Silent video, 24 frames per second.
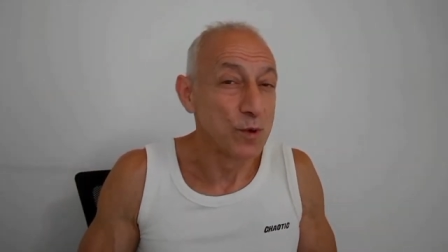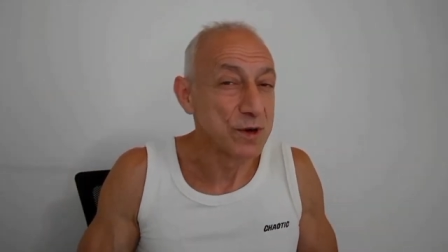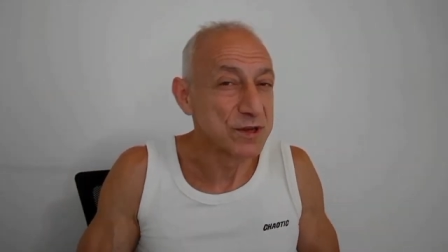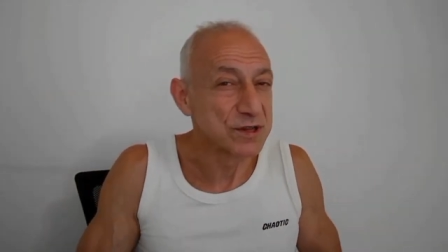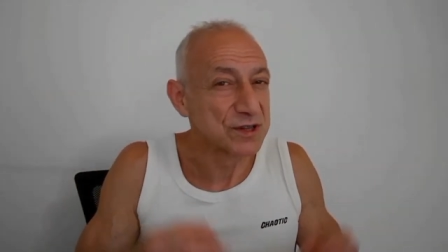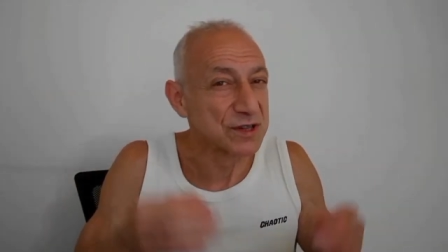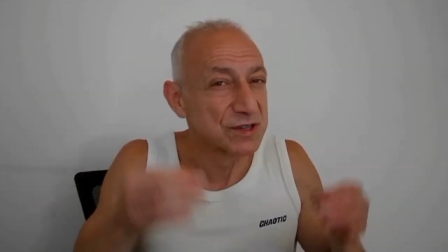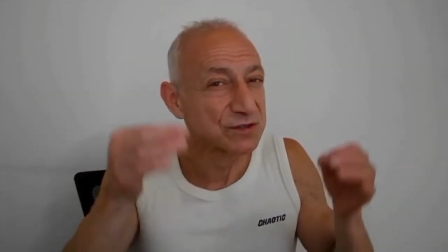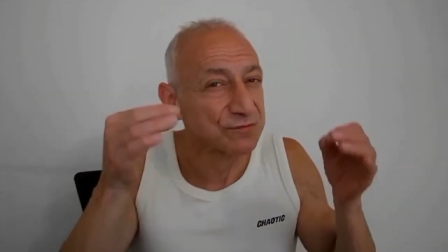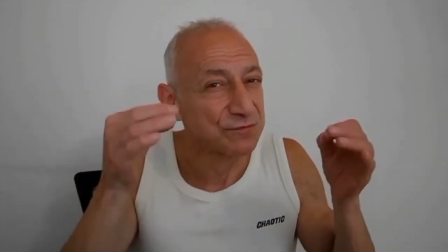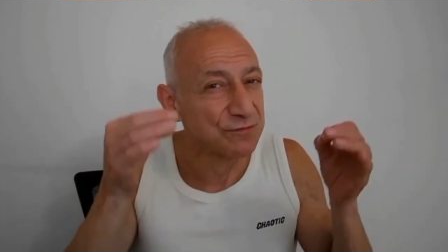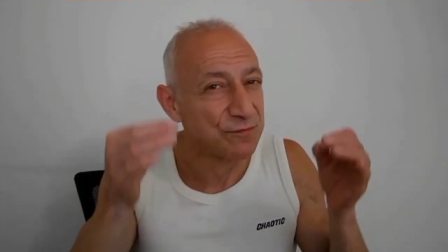
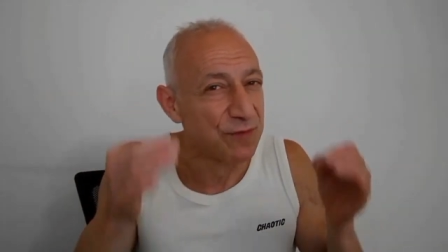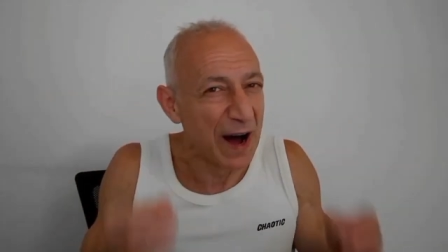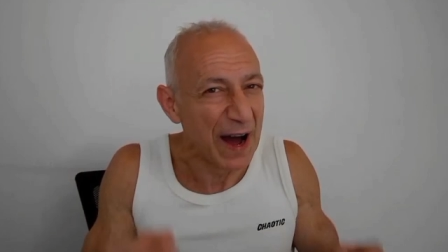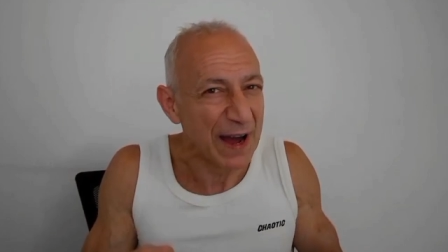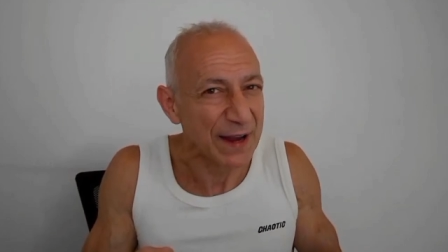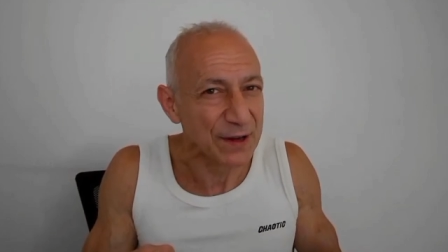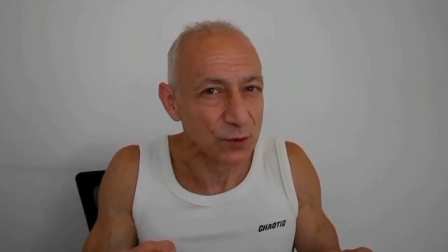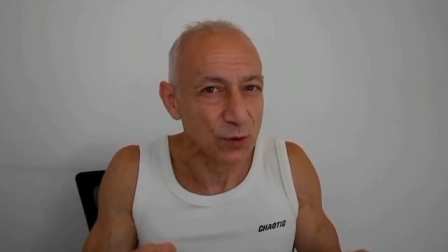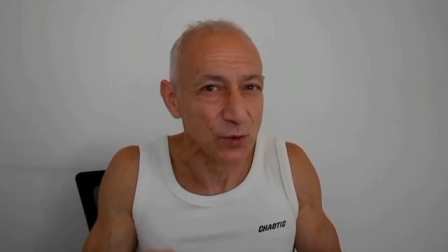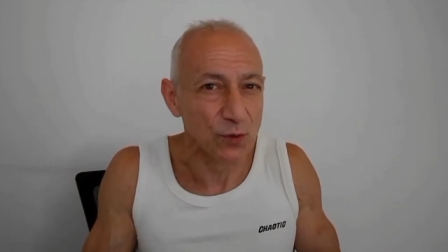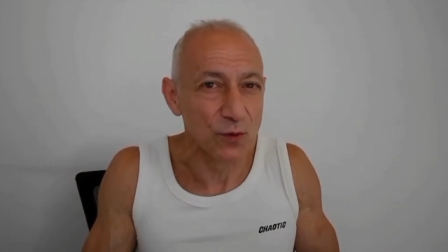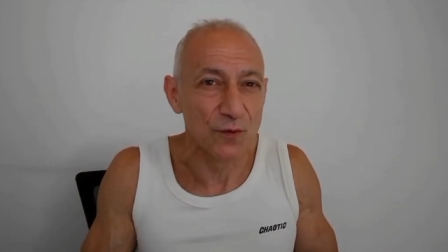which is
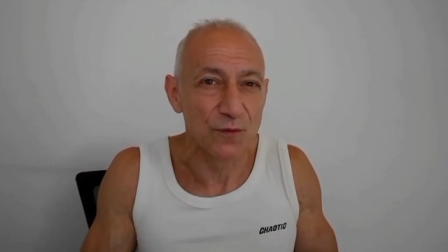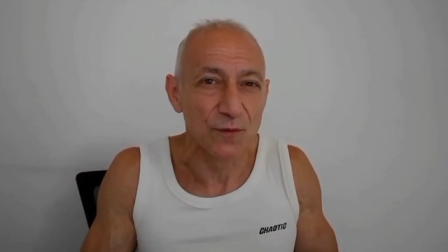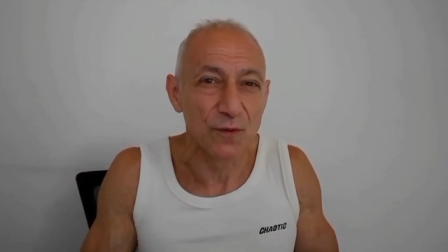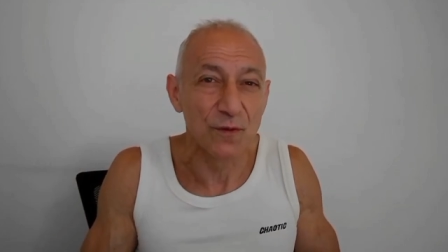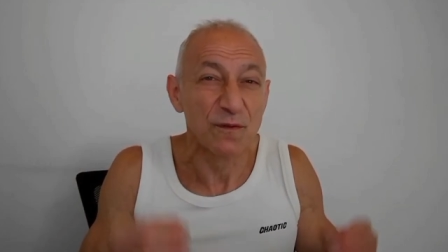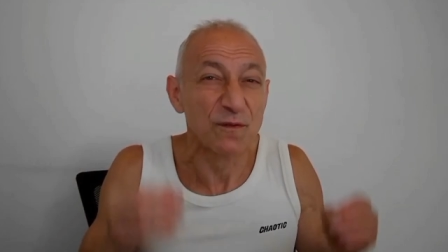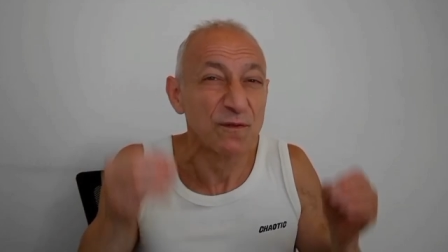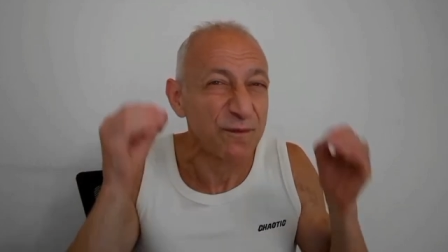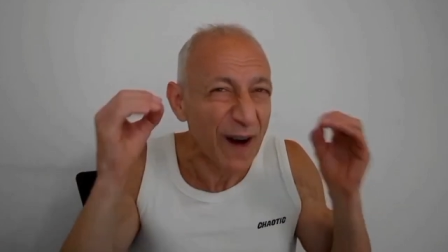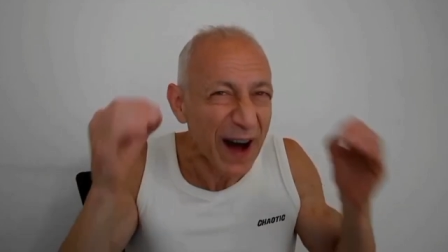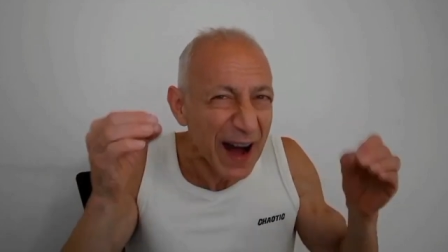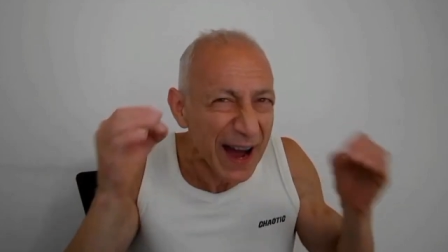vital,
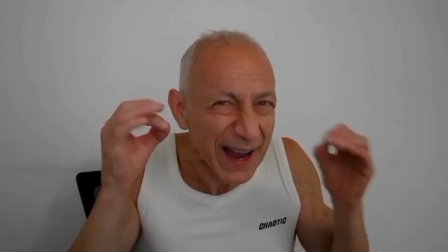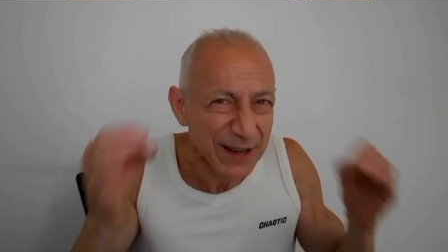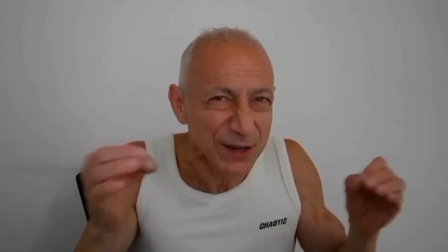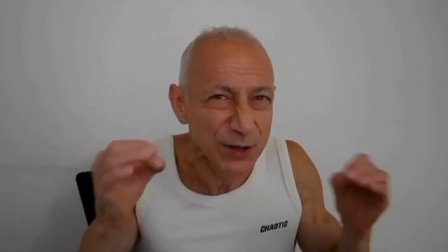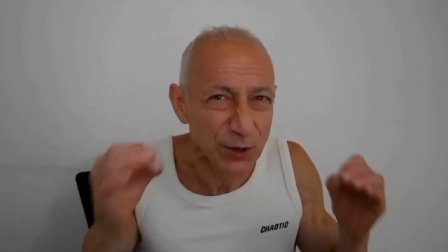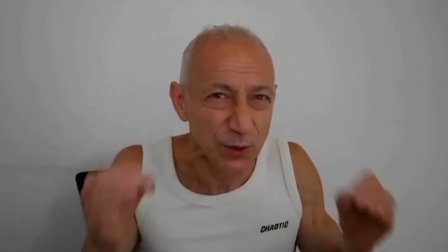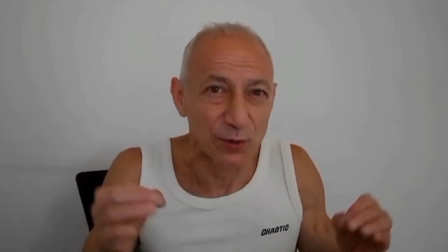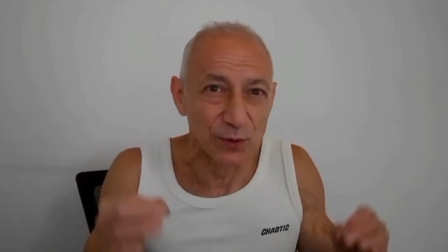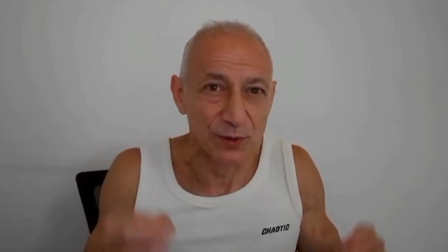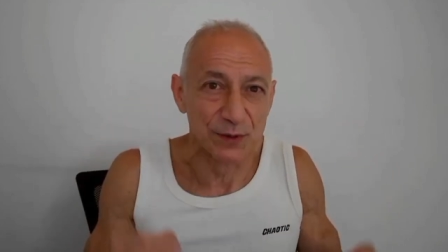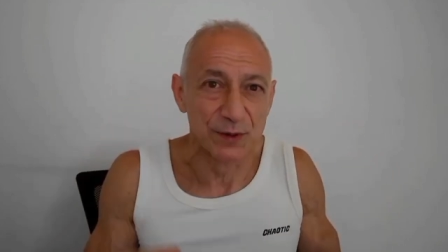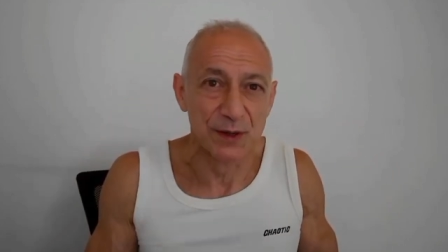
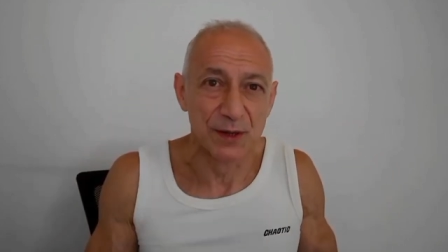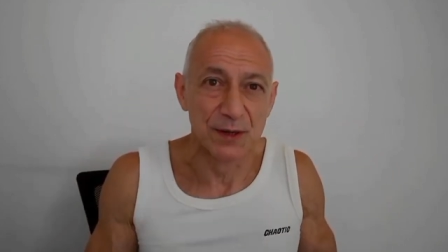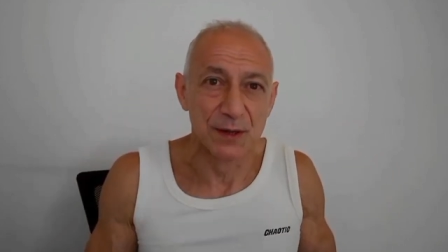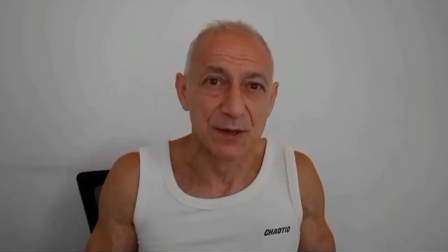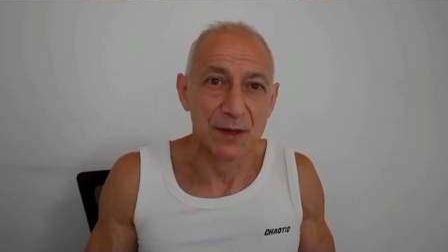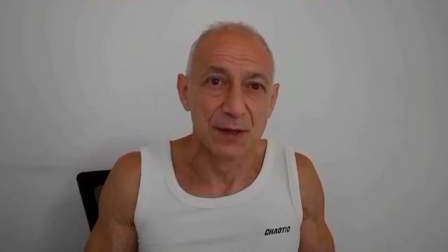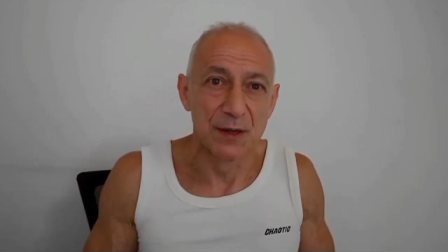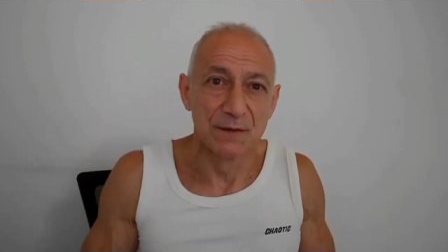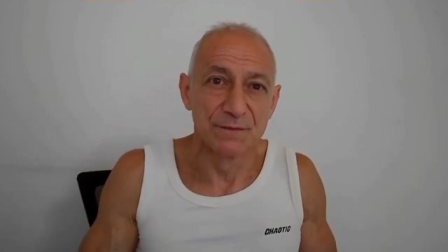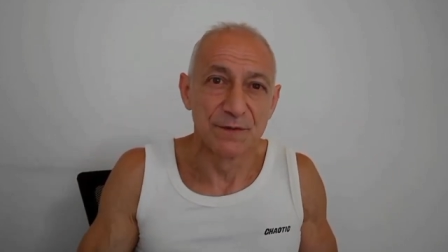vital